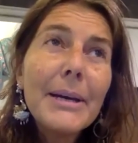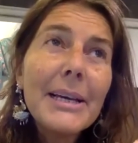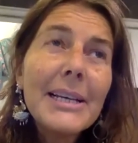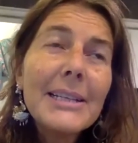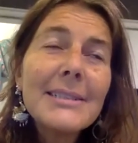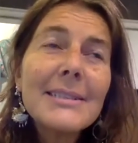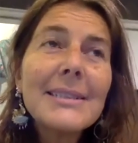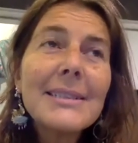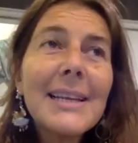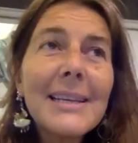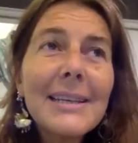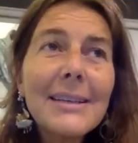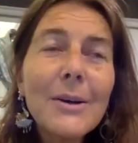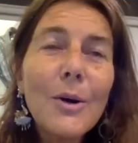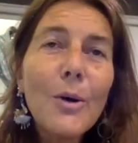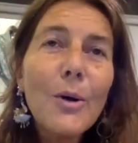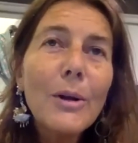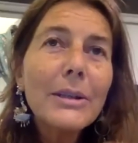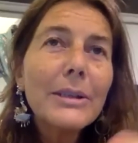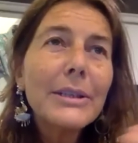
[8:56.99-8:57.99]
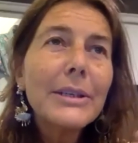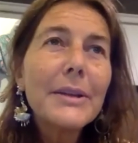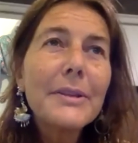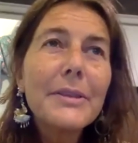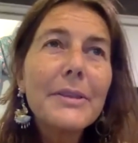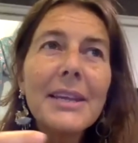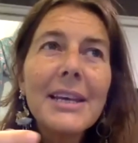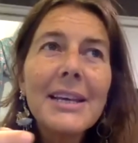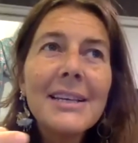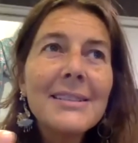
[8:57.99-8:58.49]
It's like all the
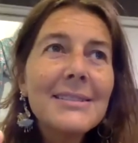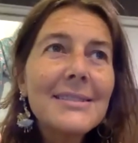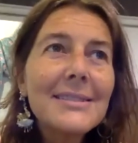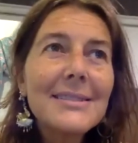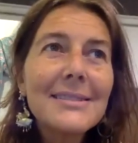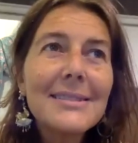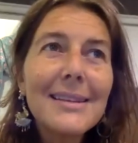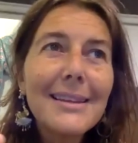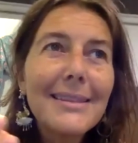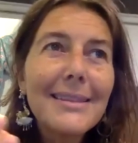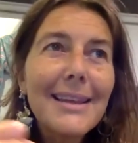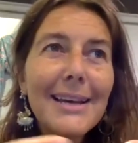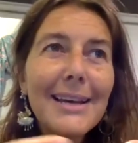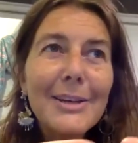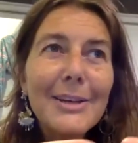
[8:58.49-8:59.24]
things that